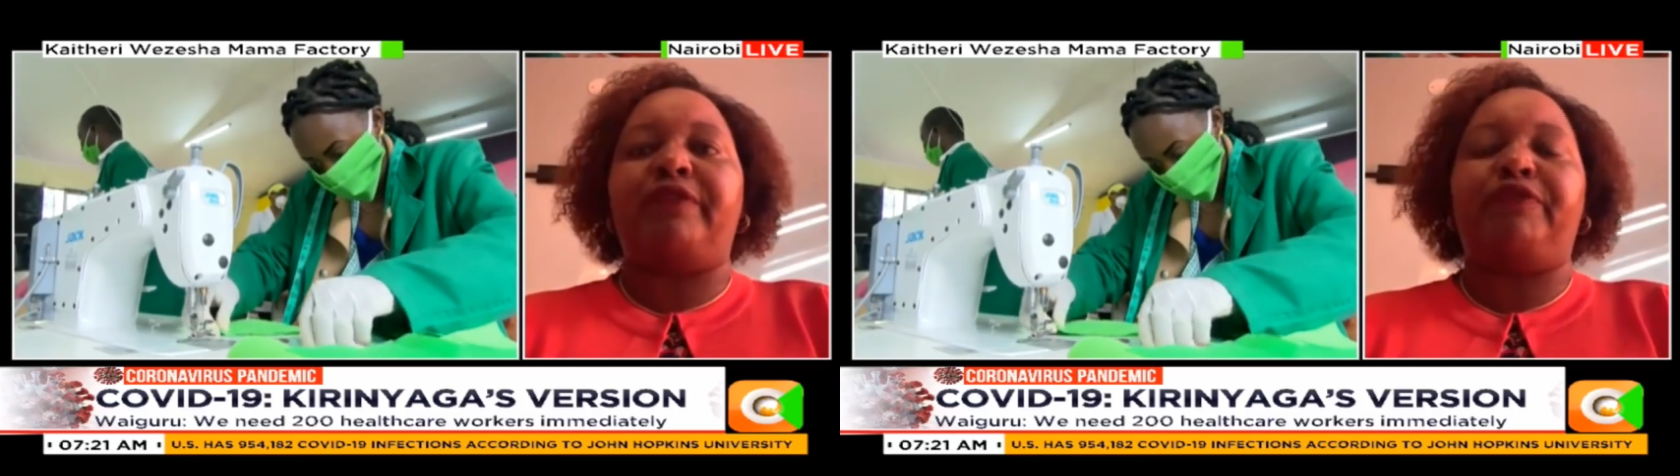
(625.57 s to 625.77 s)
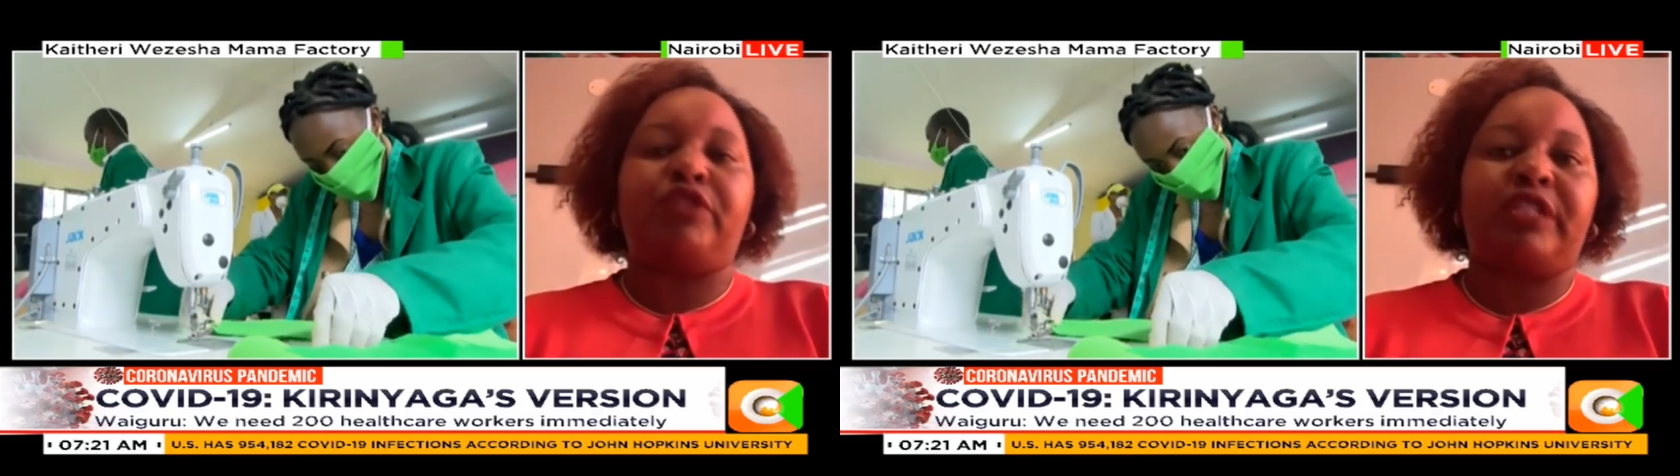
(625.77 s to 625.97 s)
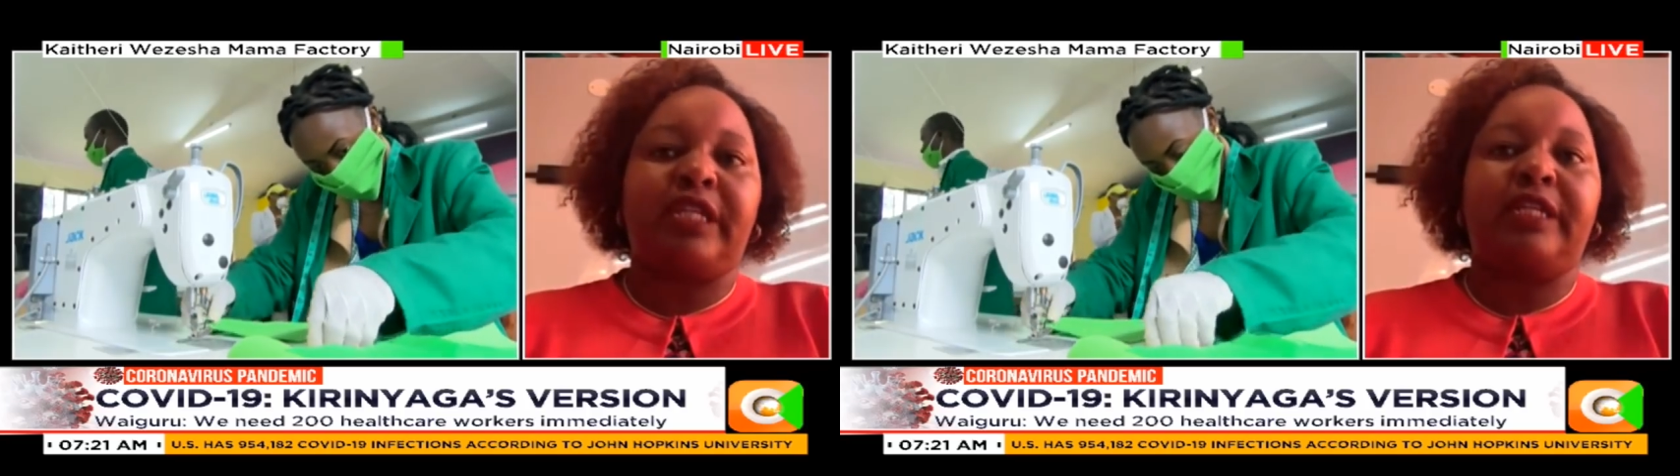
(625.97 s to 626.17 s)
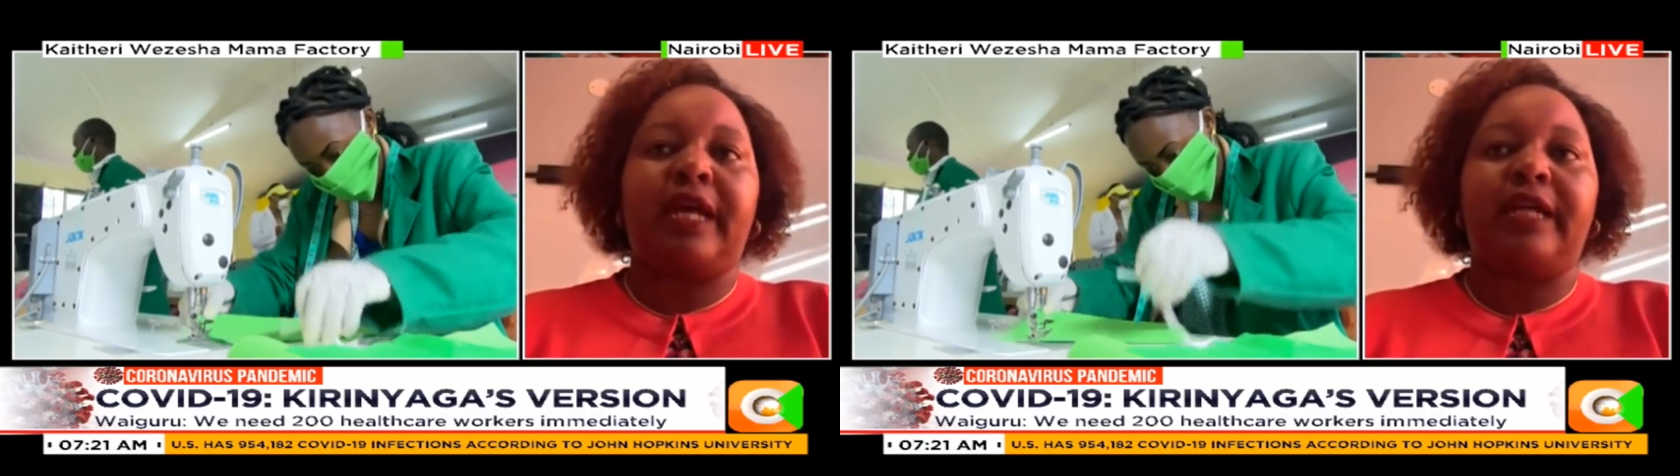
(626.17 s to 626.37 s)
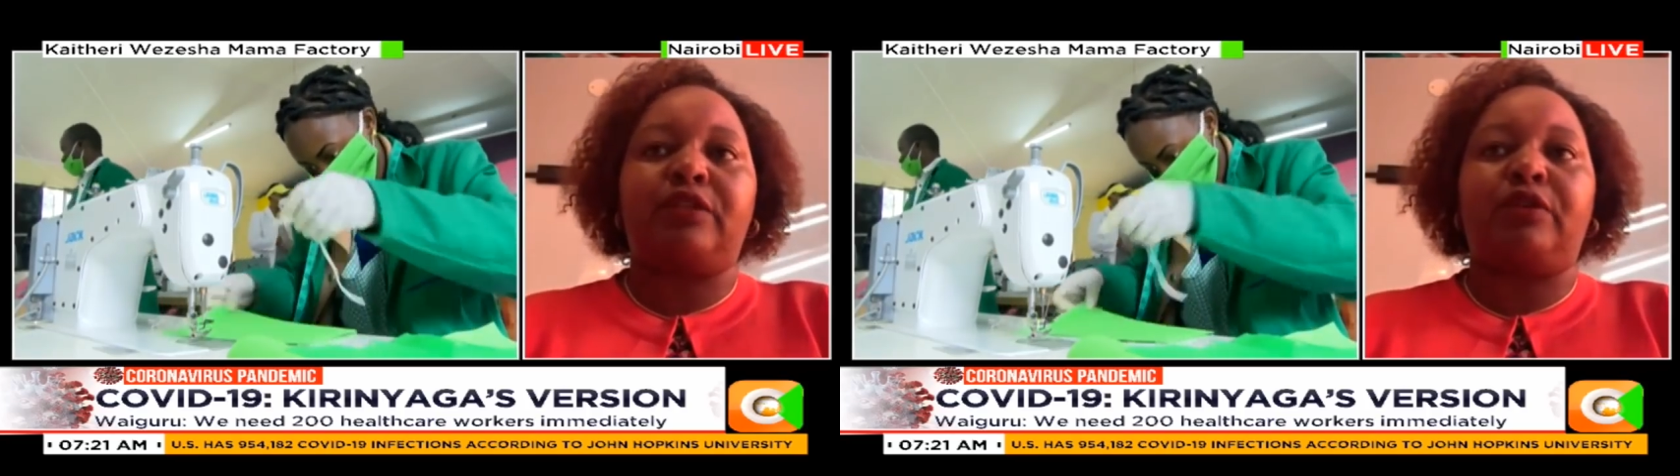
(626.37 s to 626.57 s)
fourteen
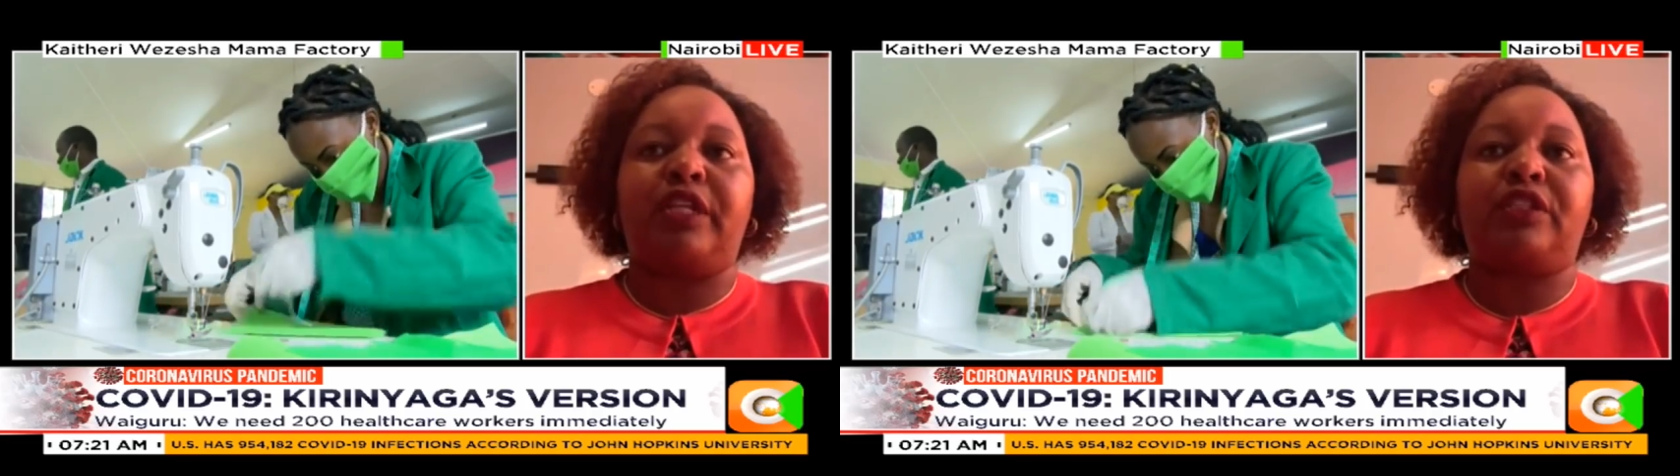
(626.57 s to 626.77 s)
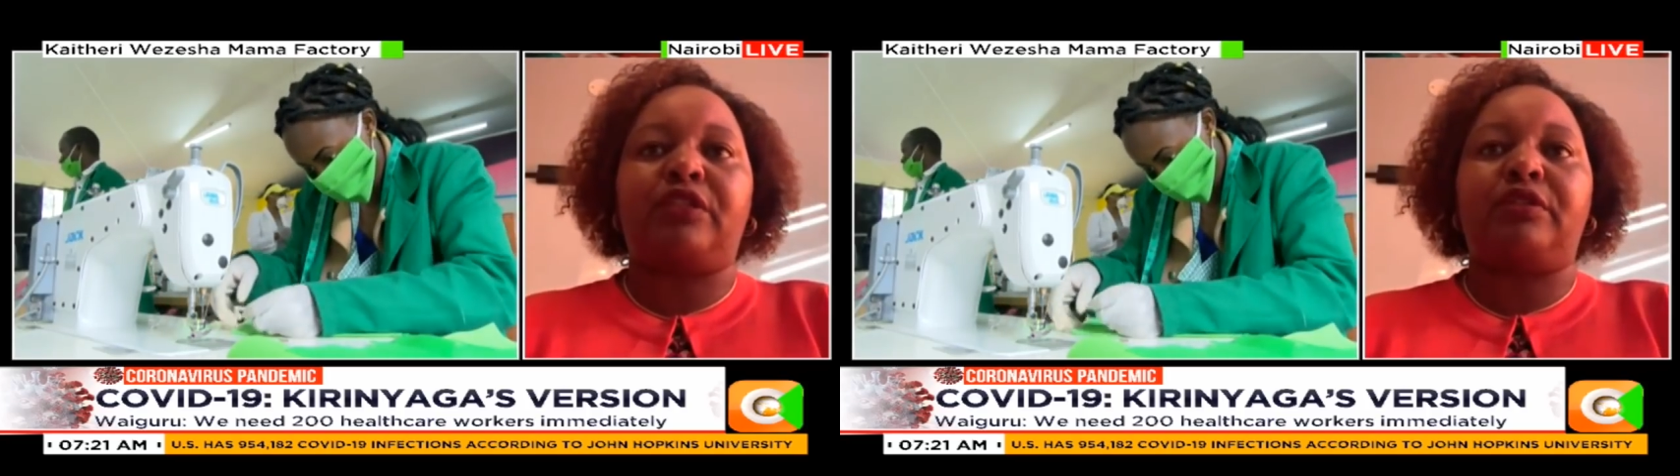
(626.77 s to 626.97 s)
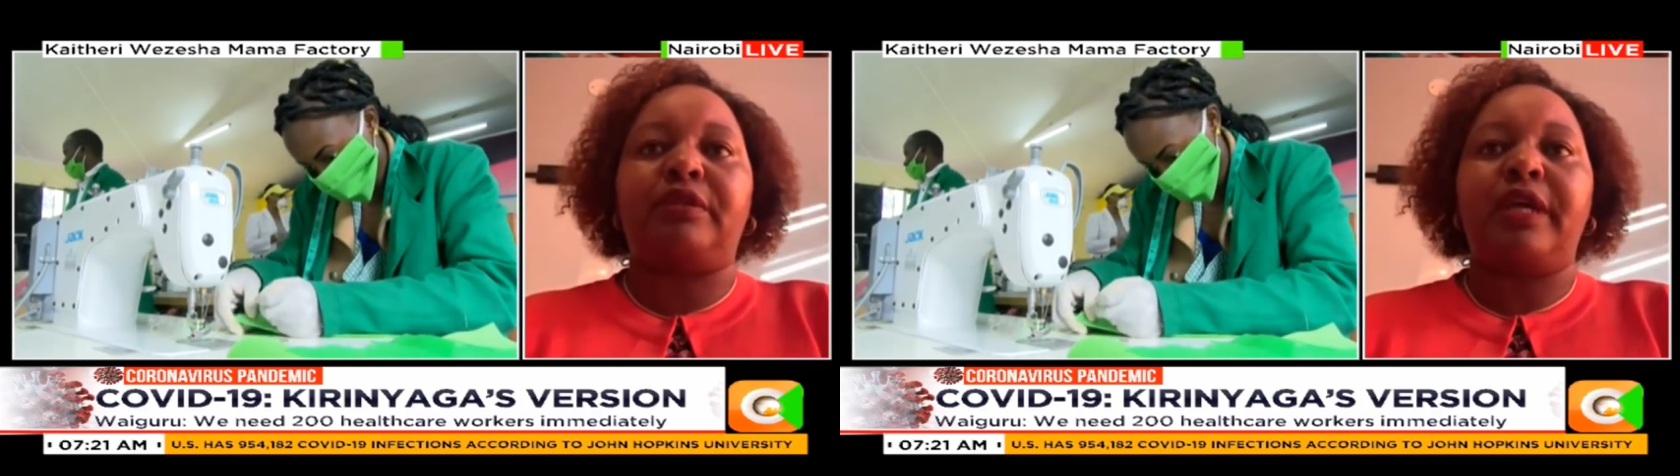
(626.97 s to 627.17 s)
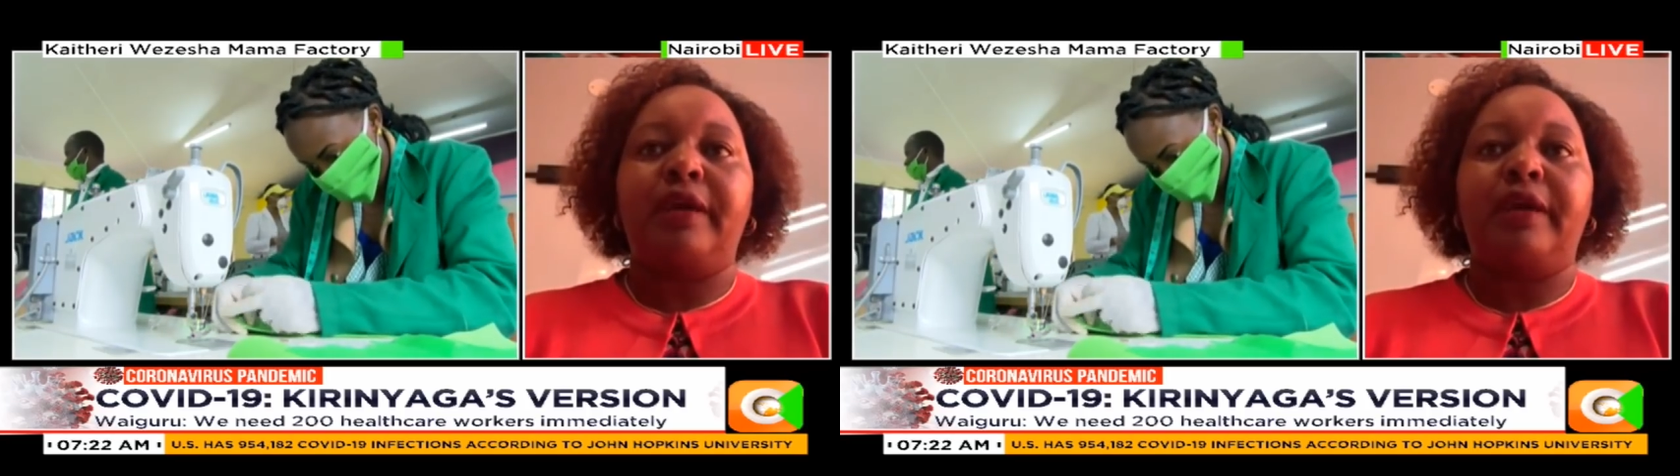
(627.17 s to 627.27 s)
isolation